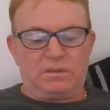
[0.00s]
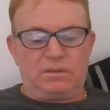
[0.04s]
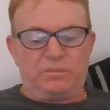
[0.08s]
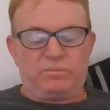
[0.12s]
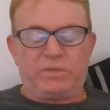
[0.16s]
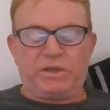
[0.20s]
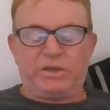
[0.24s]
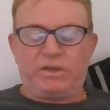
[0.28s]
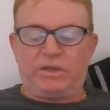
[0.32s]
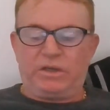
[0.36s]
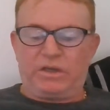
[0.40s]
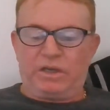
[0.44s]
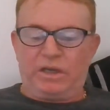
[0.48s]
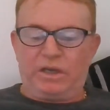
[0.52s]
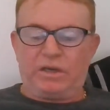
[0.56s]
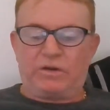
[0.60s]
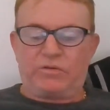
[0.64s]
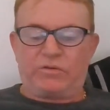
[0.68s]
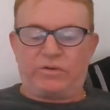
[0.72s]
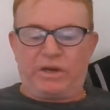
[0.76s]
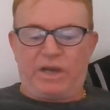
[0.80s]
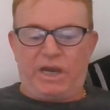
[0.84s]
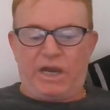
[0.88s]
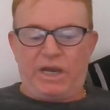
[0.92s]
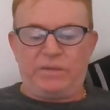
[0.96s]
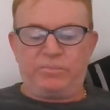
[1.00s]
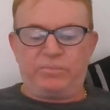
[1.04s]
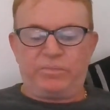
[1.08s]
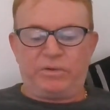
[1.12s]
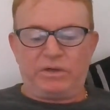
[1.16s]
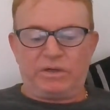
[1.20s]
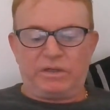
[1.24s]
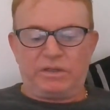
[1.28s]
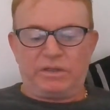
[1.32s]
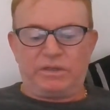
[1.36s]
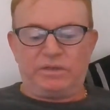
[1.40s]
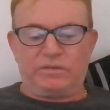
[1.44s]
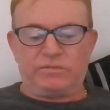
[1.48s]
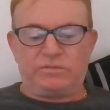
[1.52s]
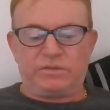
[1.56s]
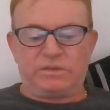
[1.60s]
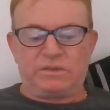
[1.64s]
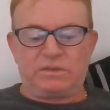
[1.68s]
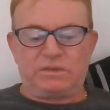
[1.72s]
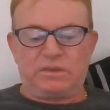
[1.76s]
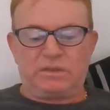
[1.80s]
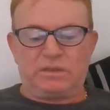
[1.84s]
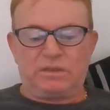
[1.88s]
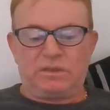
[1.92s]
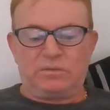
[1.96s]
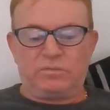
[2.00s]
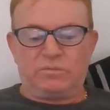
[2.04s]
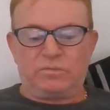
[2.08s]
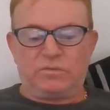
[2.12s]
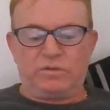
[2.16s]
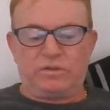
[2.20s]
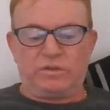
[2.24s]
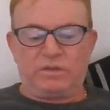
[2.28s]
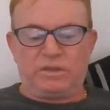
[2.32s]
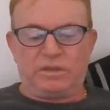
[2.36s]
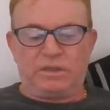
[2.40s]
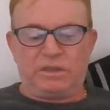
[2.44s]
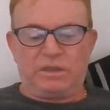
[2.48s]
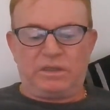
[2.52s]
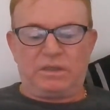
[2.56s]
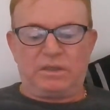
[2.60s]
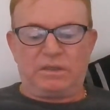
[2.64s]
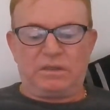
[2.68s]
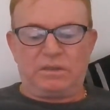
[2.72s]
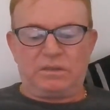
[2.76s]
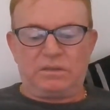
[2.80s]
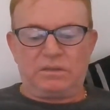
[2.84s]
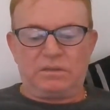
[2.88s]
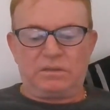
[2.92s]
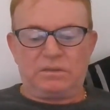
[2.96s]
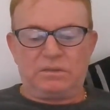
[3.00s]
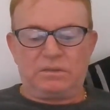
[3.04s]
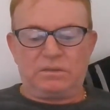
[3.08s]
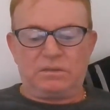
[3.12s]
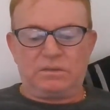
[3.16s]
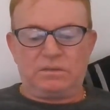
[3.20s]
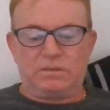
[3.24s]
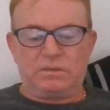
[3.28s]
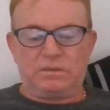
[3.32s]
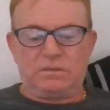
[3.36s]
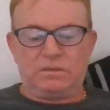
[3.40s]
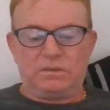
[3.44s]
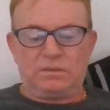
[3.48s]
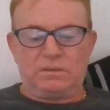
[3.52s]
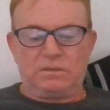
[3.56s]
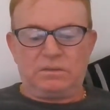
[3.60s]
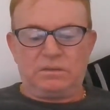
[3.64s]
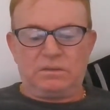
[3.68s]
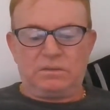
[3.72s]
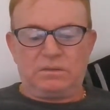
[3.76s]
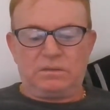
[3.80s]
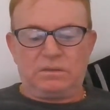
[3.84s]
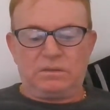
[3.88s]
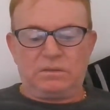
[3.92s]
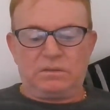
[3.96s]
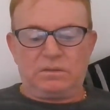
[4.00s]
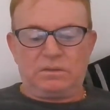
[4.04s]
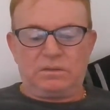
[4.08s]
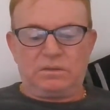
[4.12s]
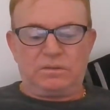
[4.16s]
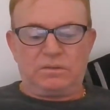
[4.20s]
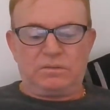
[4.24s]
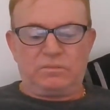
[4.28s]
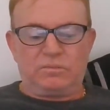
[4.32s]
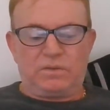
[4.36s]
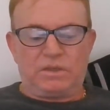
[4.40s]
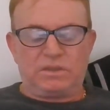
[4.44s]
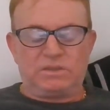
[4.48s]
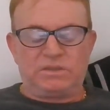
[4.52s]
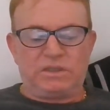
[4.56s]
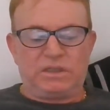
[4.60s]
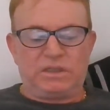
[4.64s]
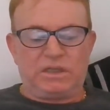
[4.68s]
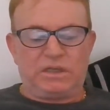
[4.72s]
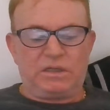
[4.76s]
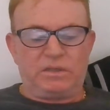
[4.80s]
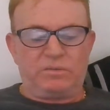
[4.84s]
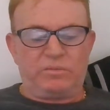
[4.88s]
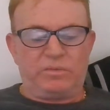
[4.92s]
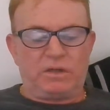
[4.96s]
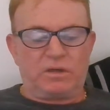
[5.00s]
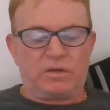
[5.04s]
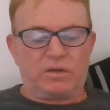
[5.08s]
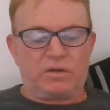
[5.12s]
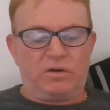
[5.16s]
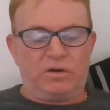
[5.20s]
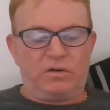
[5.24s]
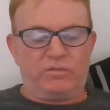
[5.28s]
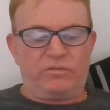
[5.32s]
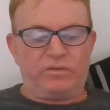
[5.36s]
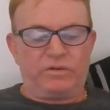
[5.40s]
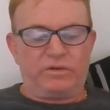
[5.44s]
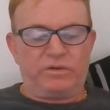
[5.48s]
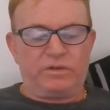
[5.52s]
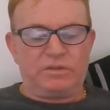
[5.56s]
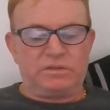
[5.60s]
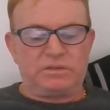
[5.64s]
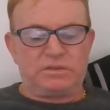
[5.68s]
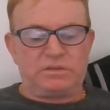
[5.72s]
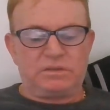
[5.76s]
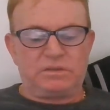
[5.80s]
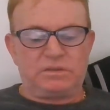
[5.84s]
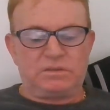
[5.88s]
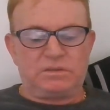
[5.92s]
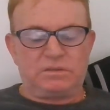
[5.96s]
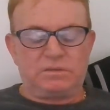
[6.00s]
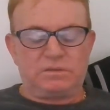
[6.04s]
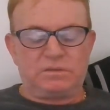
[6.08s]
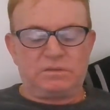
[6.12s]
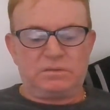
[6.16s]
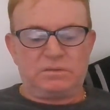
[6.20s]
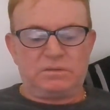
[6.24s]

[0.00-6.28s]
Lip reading: But you can create beliefs that weren't there. Once you get a bit of confidence,